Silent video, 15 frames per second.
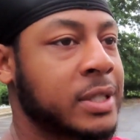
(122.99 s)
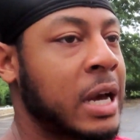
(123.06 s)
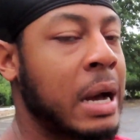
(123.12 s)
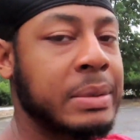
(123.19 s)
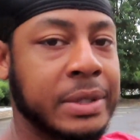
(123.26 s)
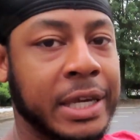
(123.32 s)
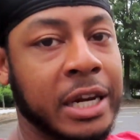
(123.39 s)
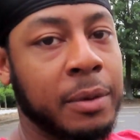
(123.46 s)

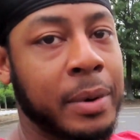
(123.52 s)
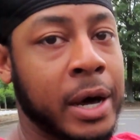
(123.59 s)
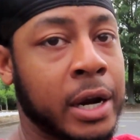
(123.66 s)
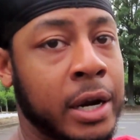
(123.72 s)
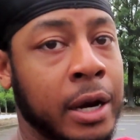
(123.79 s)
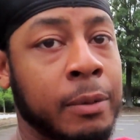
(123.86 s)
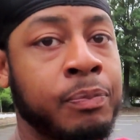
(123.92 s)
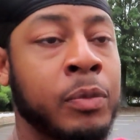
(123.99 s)
times and get up out
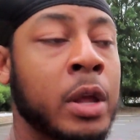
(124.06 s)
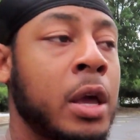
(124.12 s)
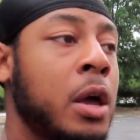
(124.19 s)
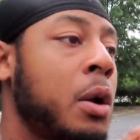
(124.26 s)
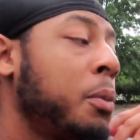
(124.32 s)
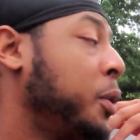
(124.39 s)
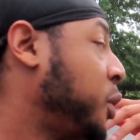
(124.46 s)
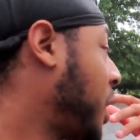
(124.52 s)
of there.
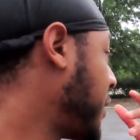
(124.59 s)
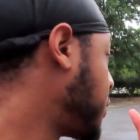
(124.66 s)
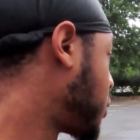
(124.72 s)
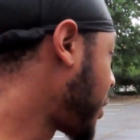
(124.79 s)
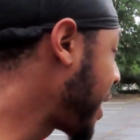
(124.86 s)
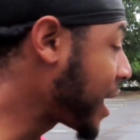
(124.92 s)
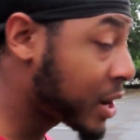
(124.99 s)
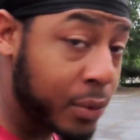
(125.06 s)
When you have
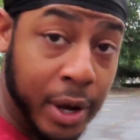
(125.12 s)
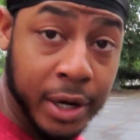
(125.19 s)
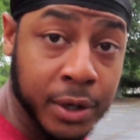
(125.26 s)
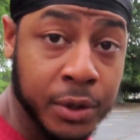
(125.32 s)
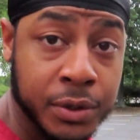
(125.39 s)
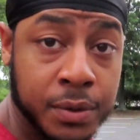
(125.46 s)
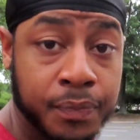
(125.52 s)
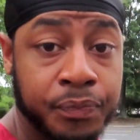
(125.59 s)
drag
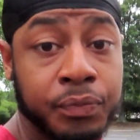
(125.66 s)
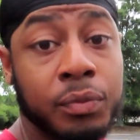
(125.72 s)
radials,